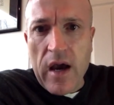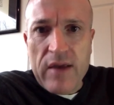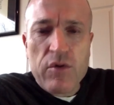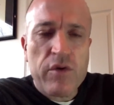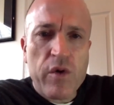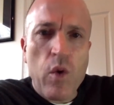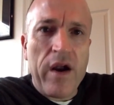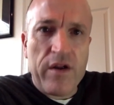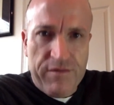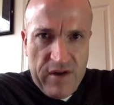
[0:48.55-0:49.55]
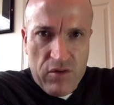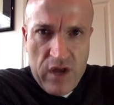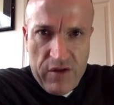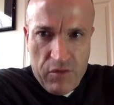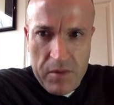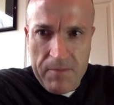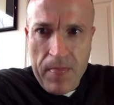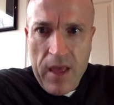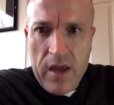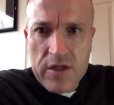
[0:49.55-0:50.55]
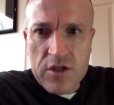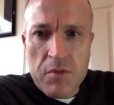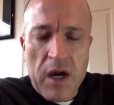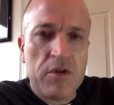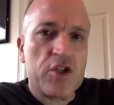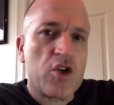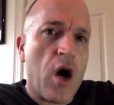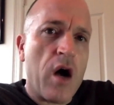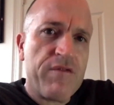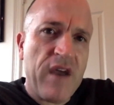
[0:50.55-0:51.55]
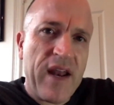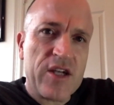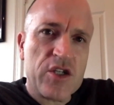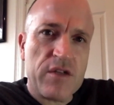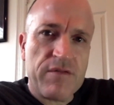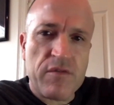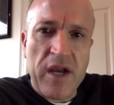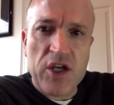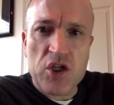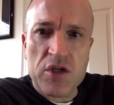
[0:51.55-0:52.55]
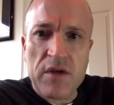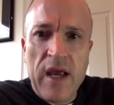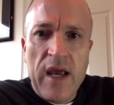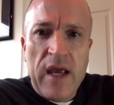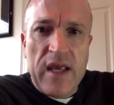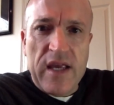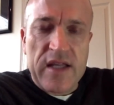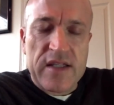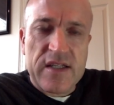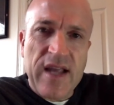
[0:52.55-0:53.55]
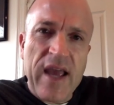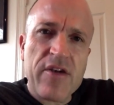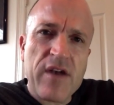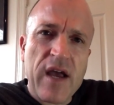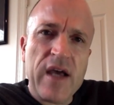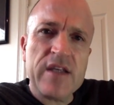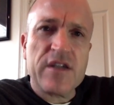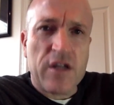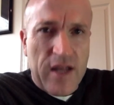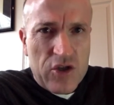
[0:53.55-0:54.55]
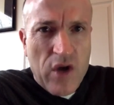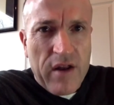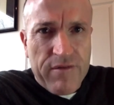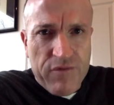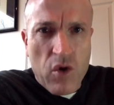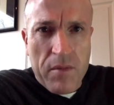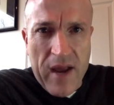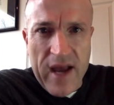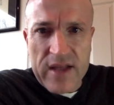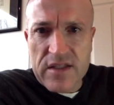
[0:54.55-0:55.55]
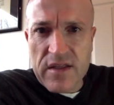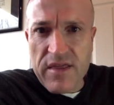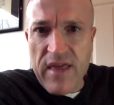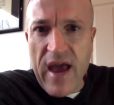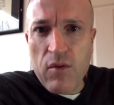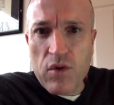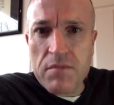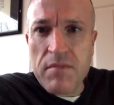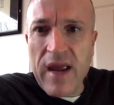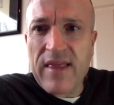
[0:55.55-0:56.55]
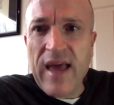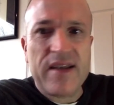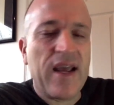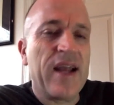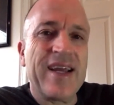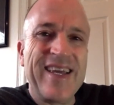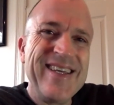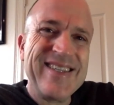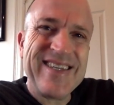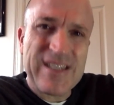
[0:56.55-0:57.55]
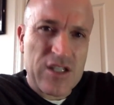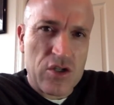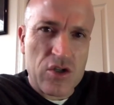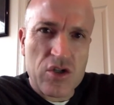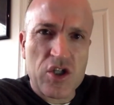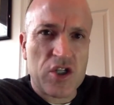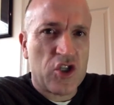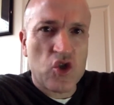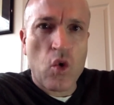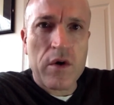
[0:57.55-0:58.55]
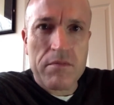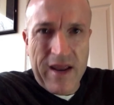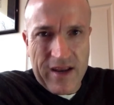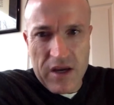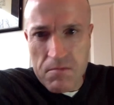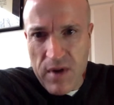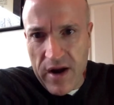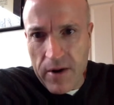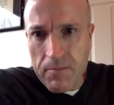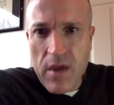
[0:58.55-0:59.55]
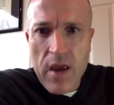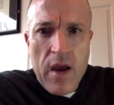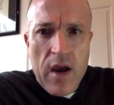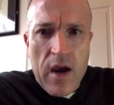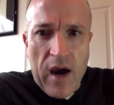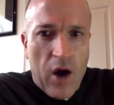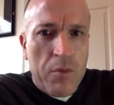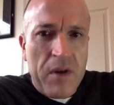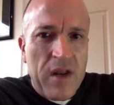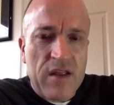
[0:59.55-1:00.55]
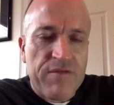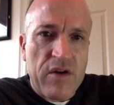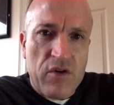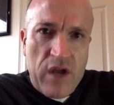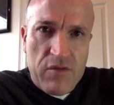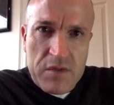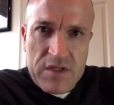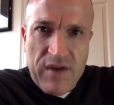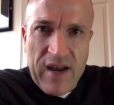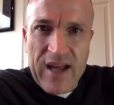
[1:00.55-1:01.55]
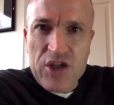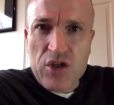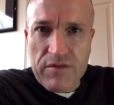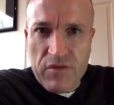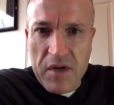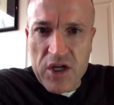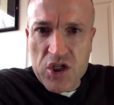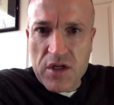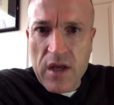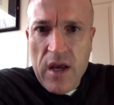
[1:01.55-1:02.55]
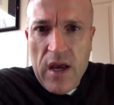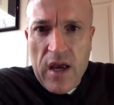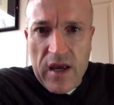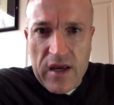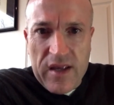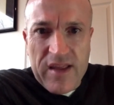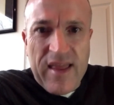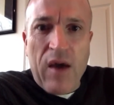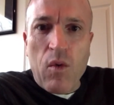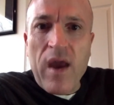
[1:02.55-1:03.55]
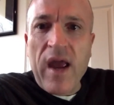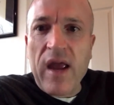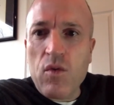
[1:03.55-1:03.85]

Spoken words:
It would require the federal government to publish all financial information in standardized electronic formats that would make that data easy to search and sort and compare. Opening the federal government's financial information in that way